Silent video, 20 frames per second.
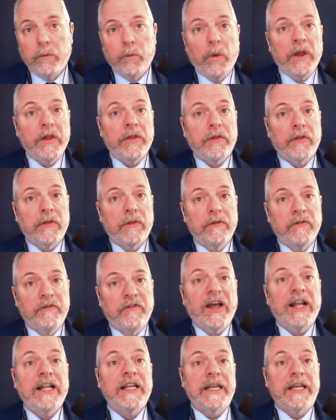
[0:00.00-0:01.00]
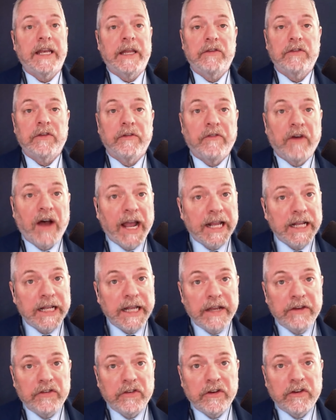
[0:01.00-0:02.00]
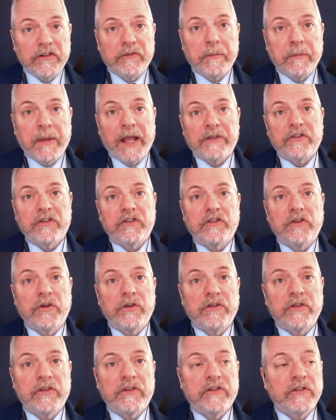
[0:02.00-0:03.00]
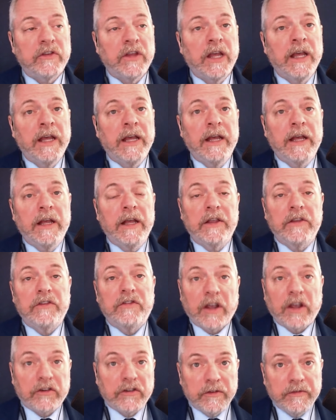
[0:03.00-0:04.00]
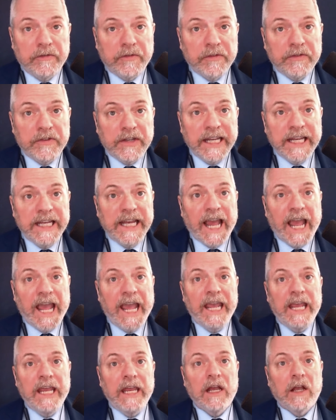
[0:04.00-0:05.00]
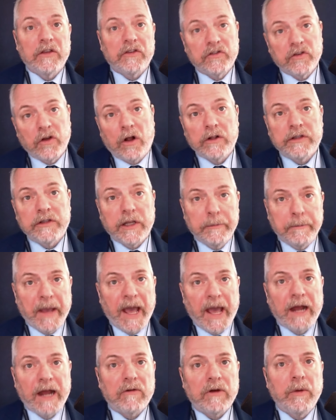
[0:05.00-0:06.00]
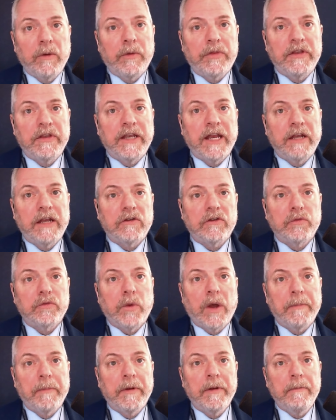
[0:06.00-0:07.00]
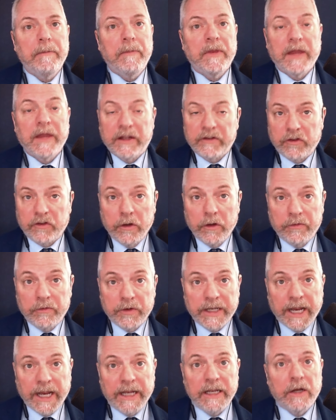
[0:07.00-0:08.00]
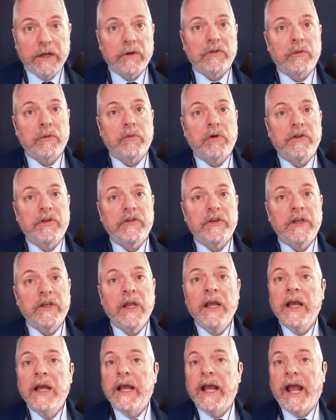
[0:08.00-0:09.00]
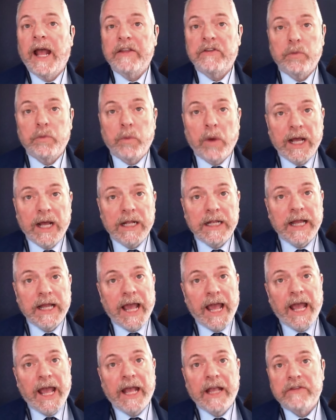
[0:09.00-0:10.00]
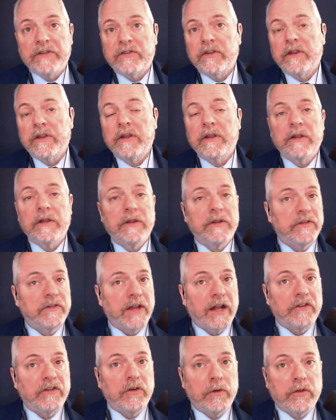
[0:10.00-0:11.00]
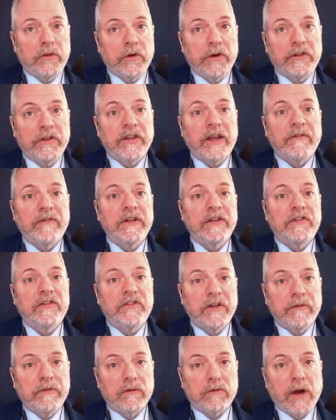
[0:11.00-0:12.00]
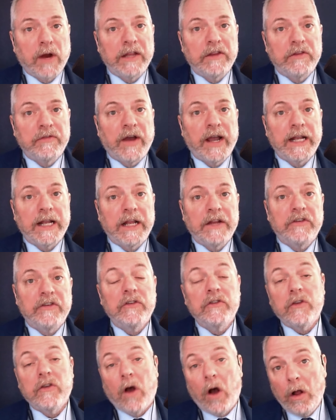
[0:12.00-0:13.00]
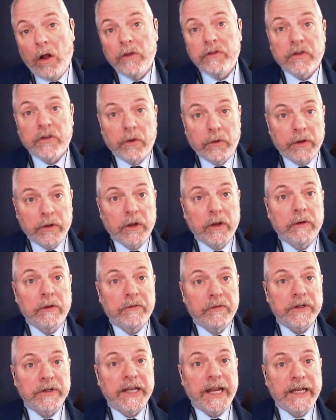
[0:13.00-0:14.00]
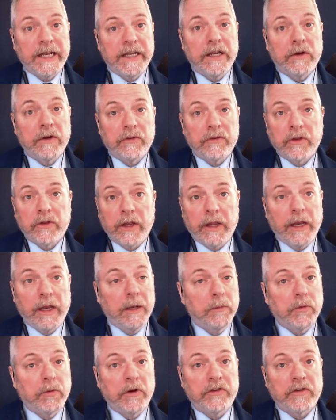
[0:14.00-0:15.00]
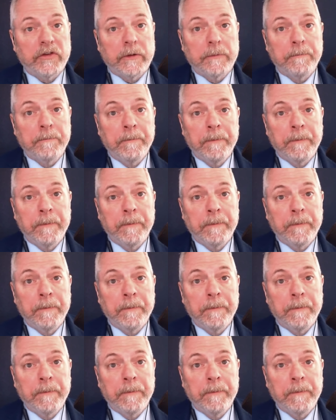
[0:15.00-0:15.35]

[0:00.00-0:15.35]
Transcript: with felonies, a violation of Massachusetts Section 15A, assault and battery with a dangerous weapon. That's good for 10 years in prison as well as Statute 37, civil rights violations, also good for 10 years in prison.